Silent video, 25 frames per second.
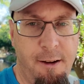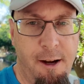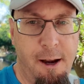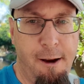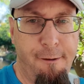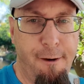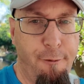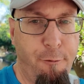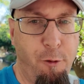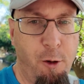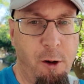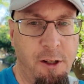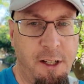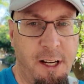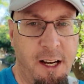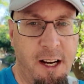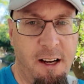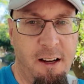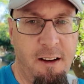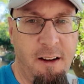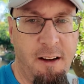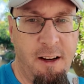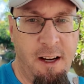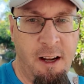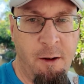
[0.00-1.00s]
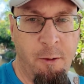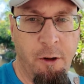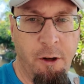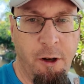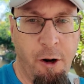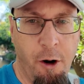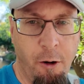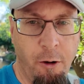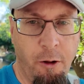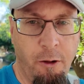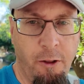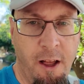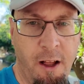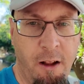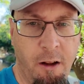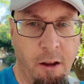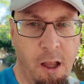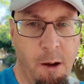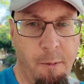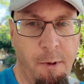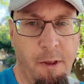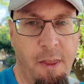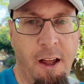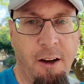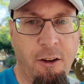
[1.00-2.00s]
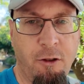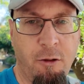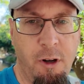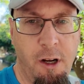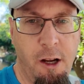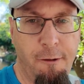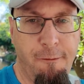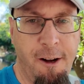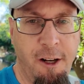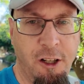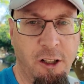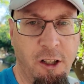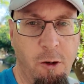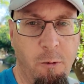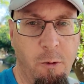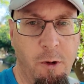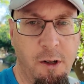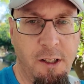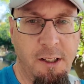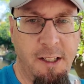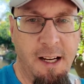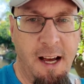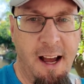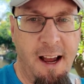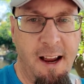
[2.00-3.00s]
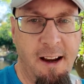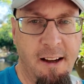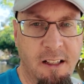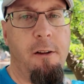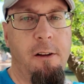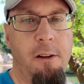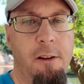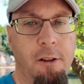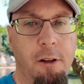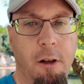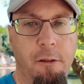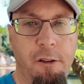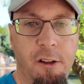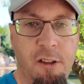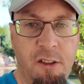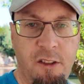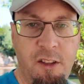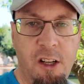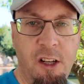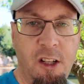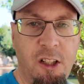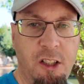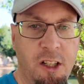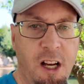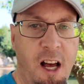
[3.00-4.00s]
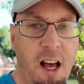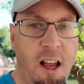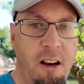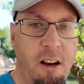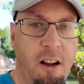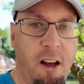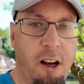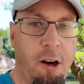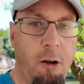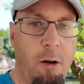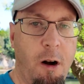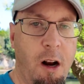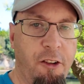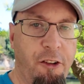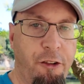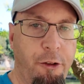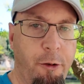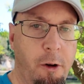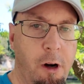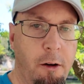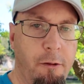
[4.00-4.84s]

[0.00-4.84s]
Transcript: If everyone did it, it would girdle that limb and that tree eventually would die. So if you see a shot across the